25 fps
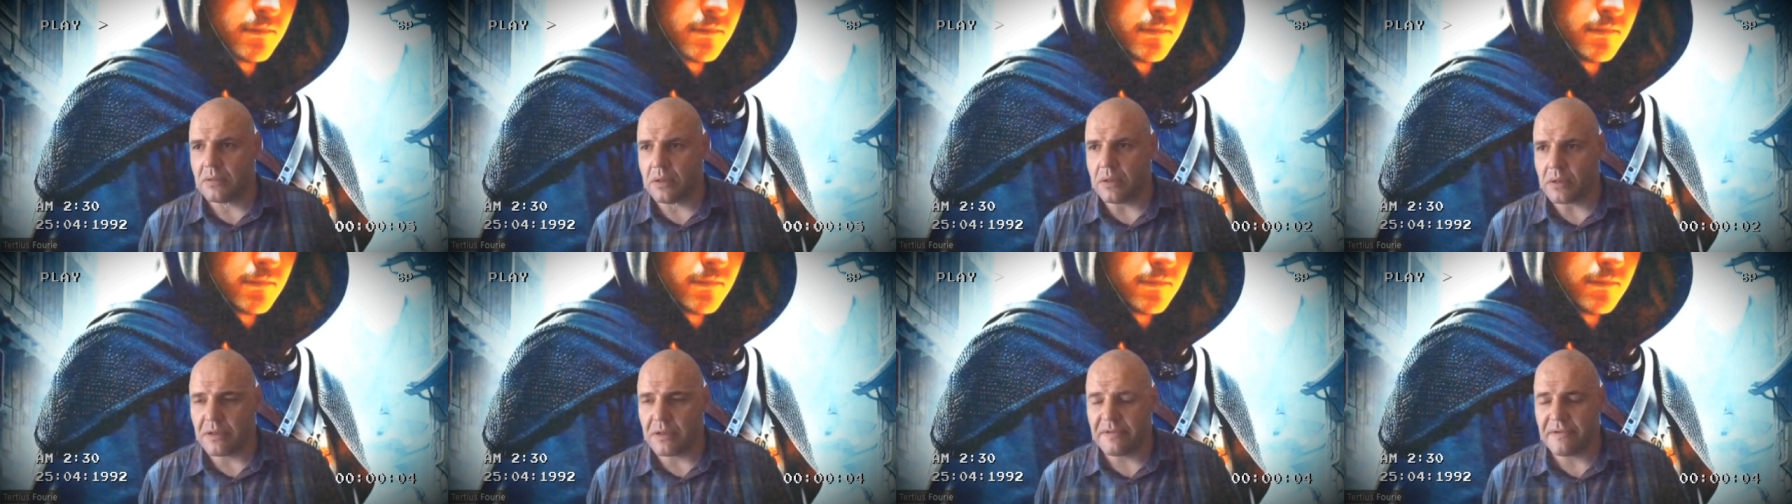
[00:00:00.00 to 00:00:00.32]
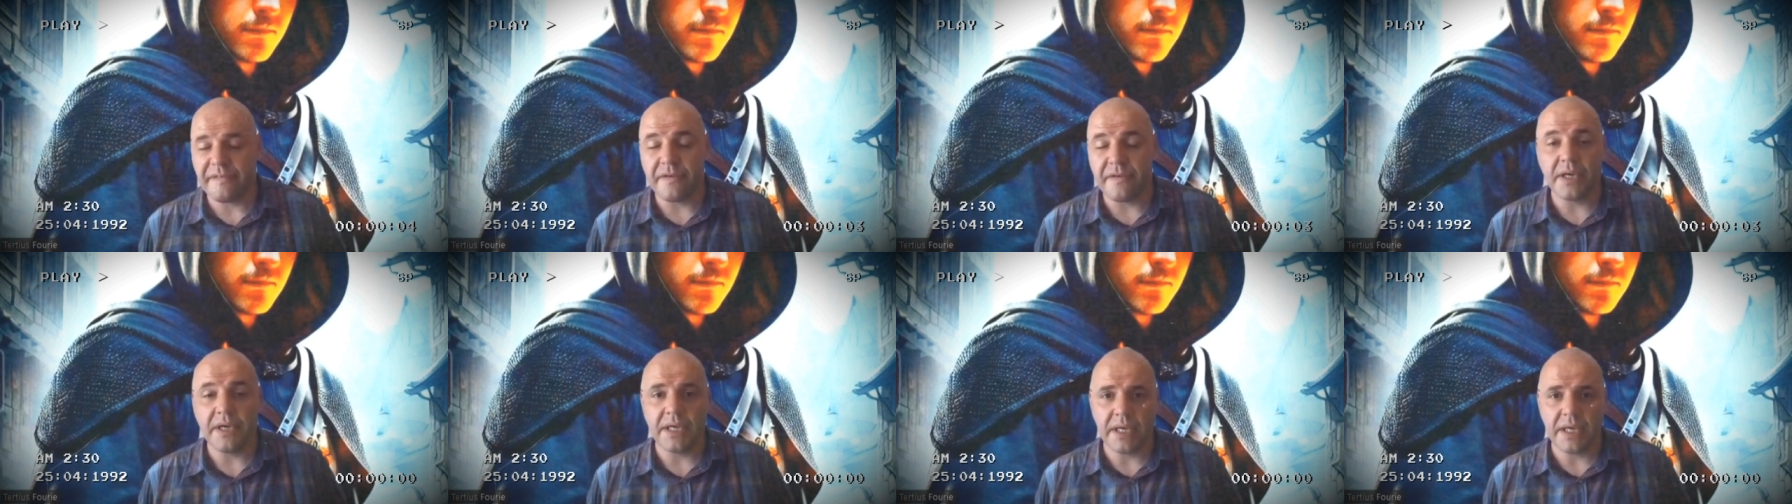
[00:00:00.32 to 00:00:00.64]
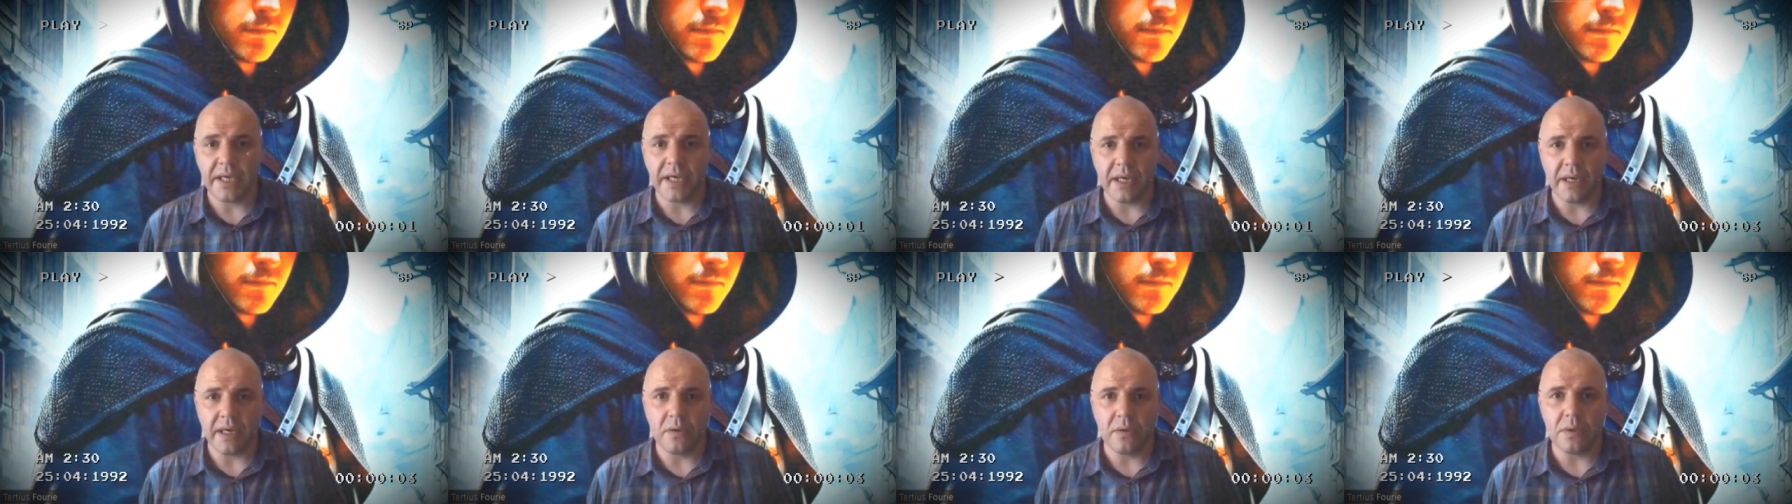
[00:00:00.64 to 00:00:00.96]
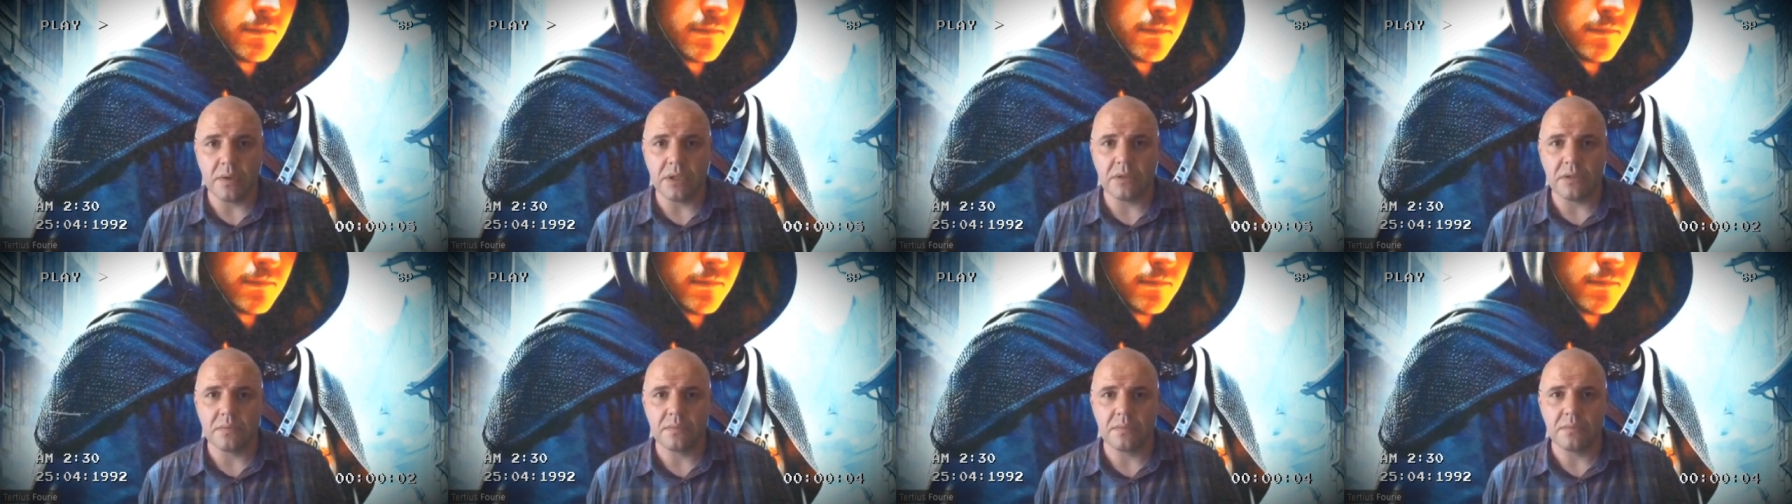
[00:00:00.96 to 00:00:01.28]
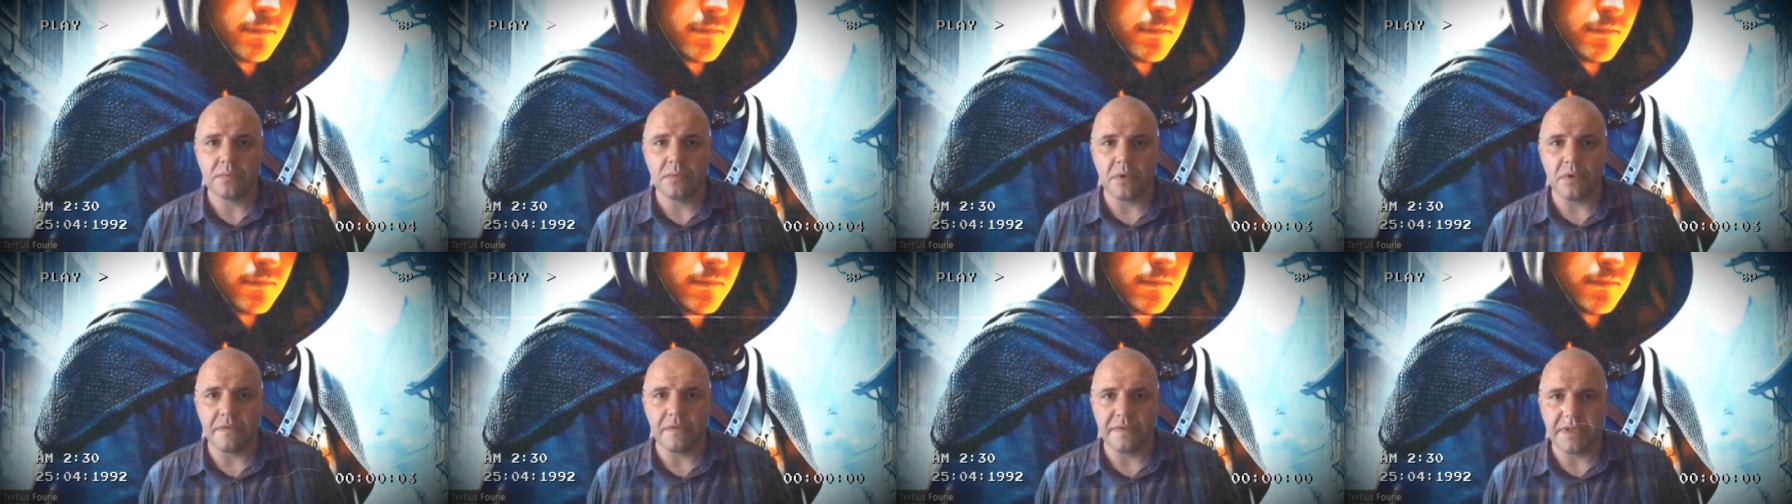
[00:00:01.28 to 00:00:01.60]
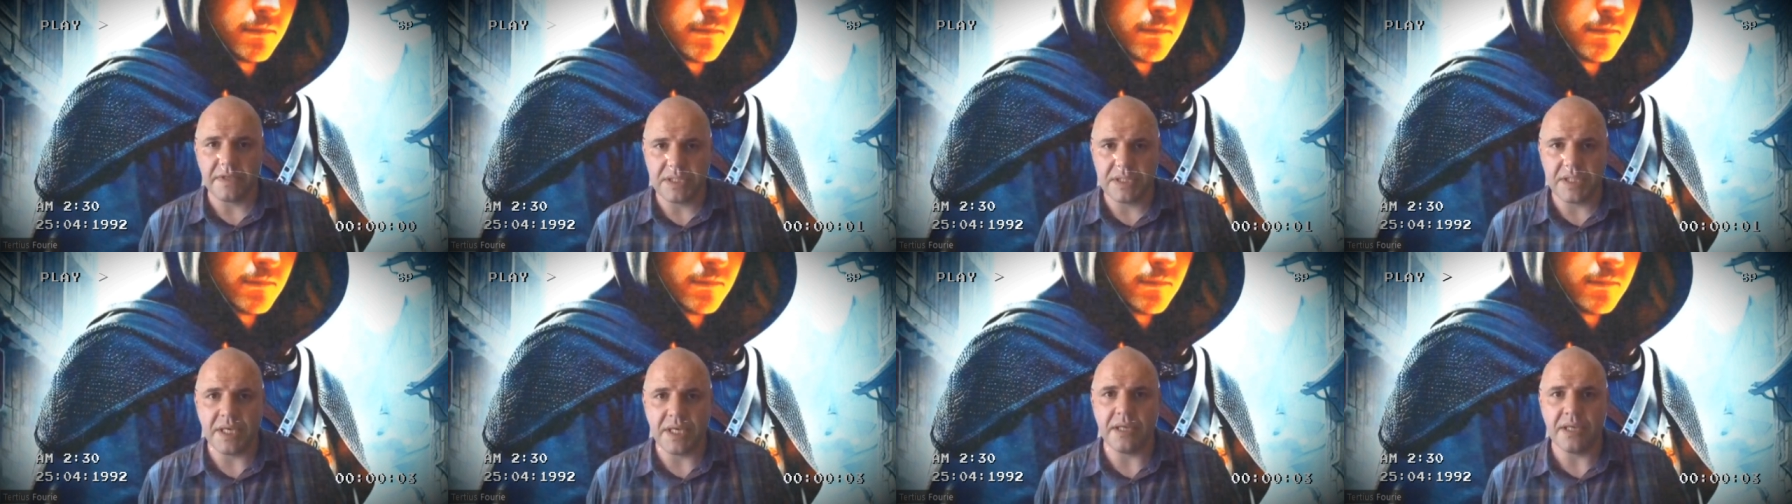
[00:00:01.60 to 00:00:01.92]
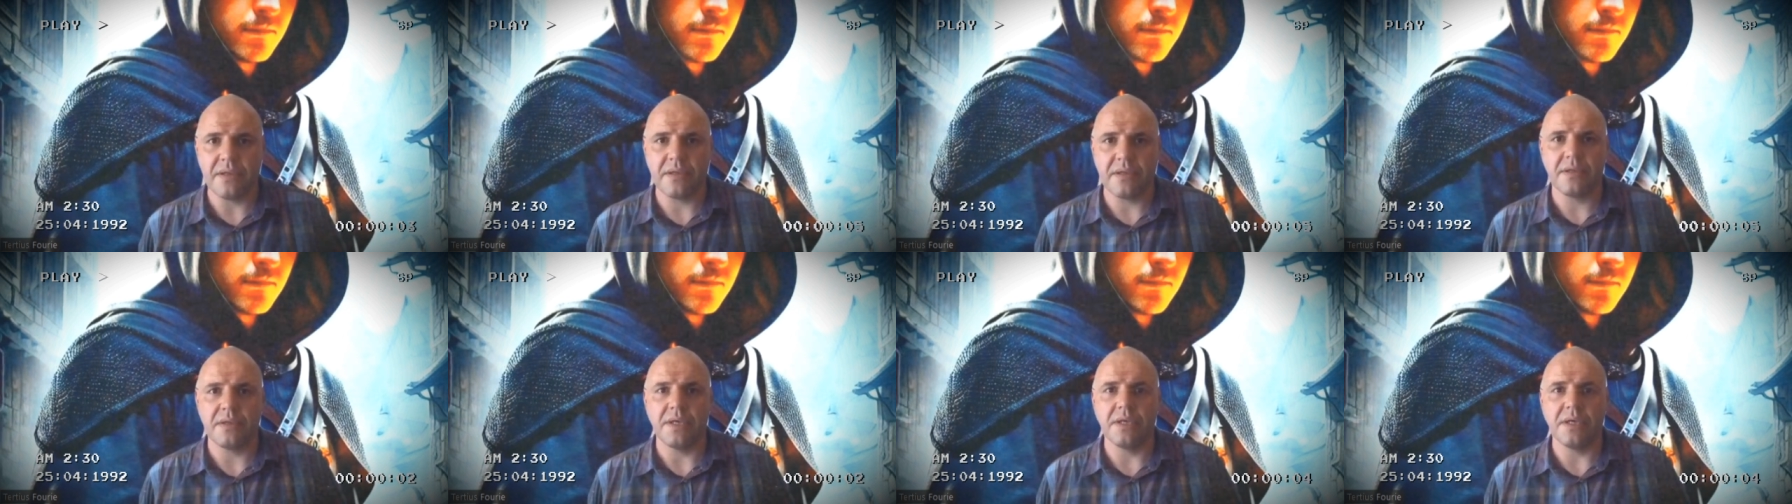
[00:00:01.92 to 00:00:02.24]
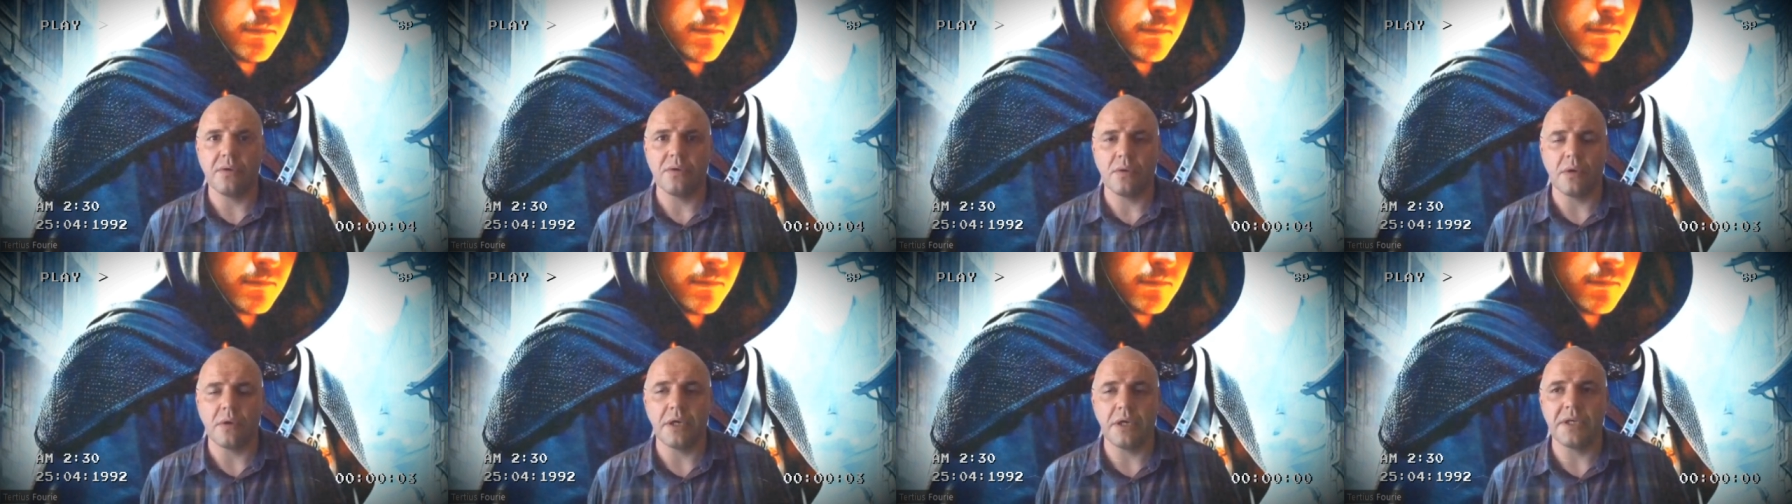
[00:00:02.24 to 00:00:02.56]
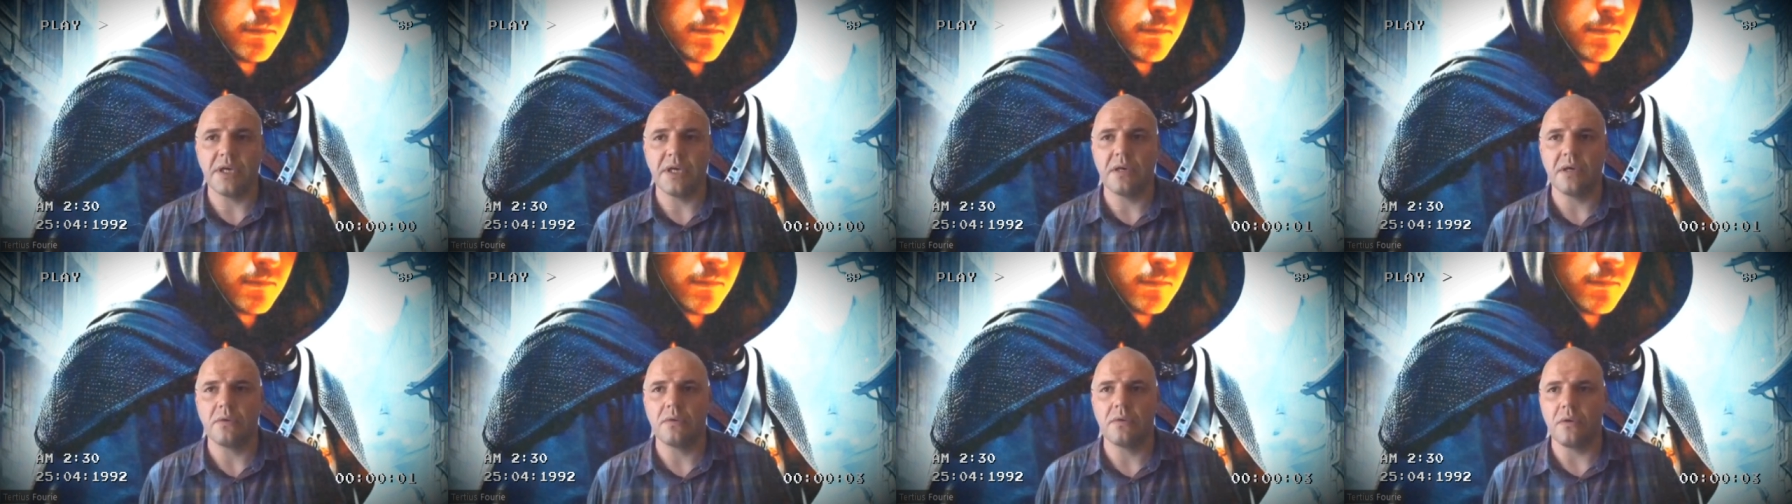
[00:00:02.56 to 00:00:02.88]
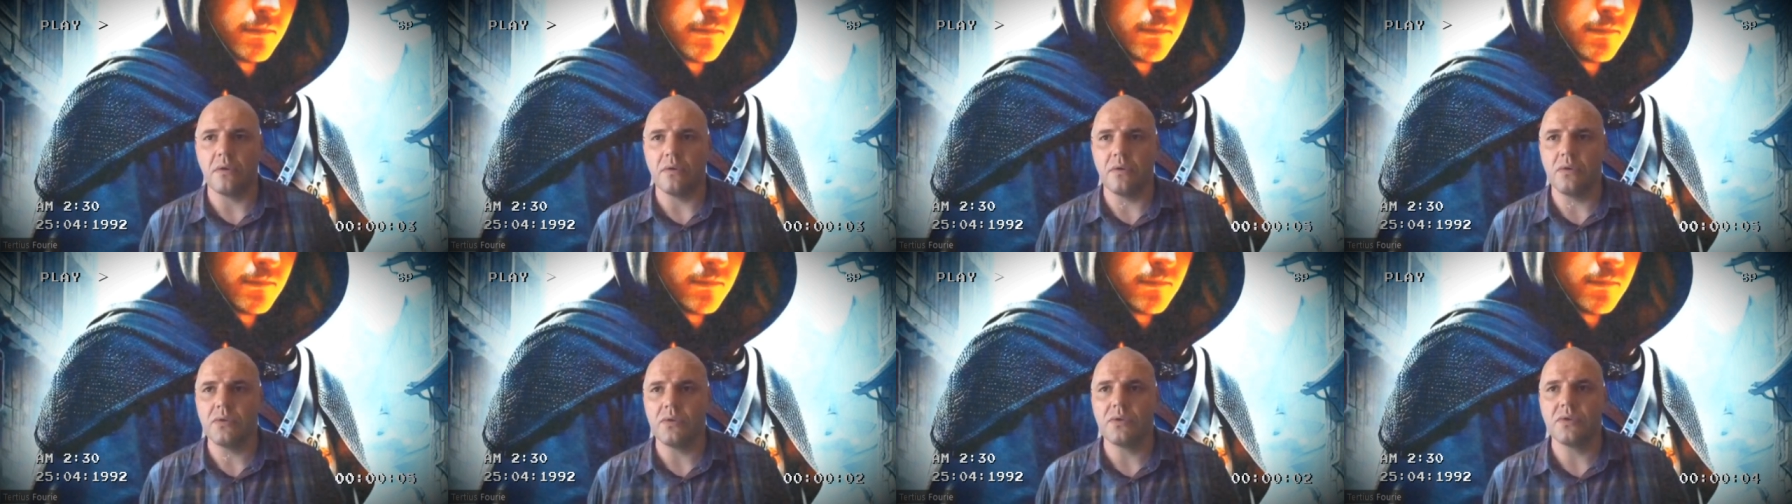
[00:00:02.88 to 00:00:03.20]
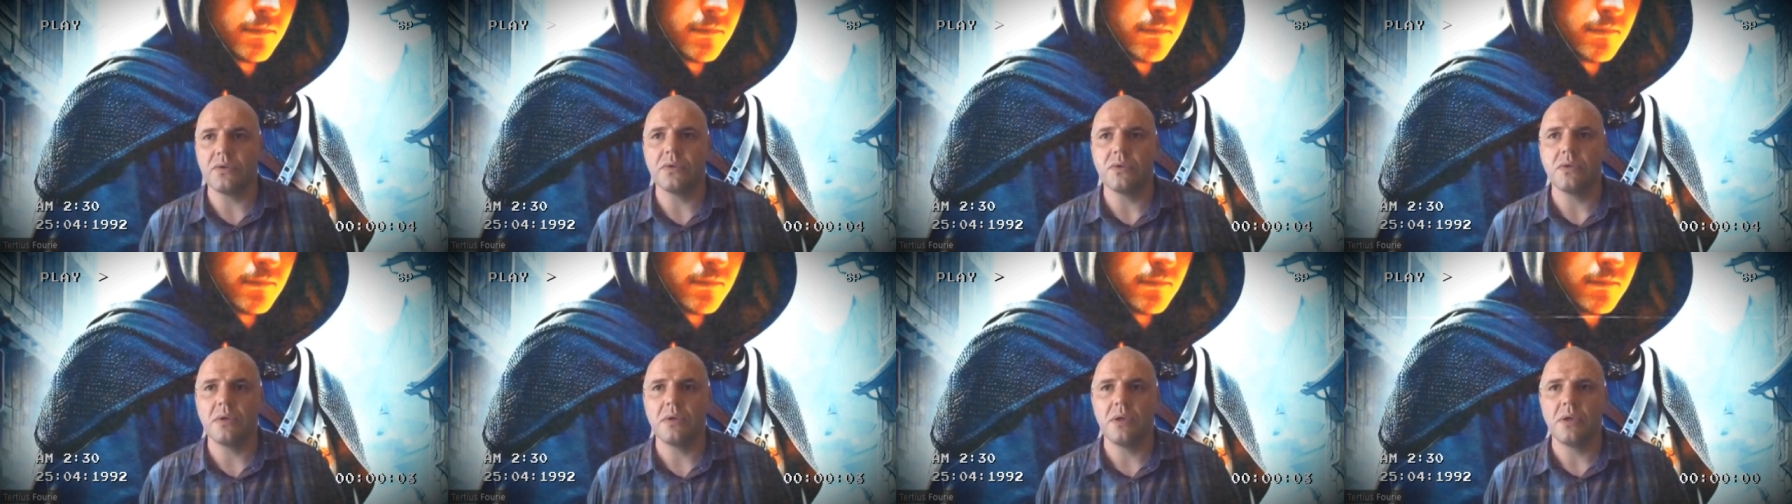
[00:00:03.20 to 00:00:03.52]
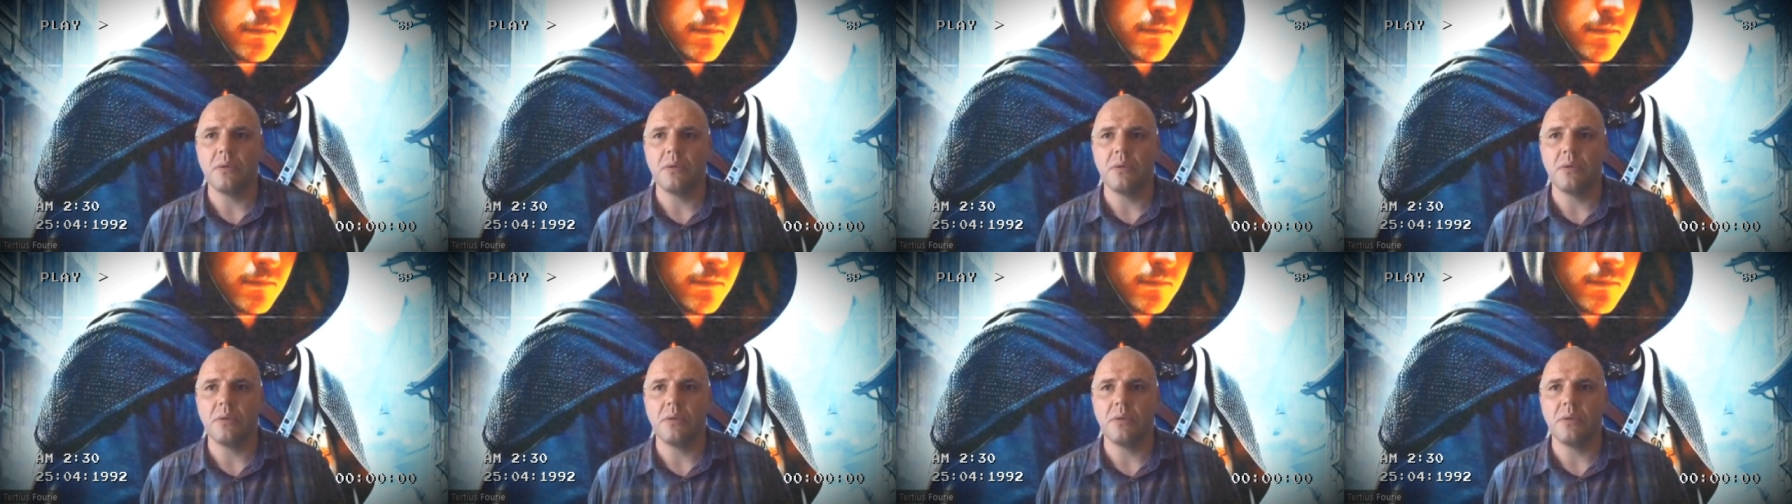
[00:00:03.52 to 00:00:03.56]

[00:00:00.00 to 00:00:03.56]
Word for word: horrifying hour of his death, he cried out, Lord,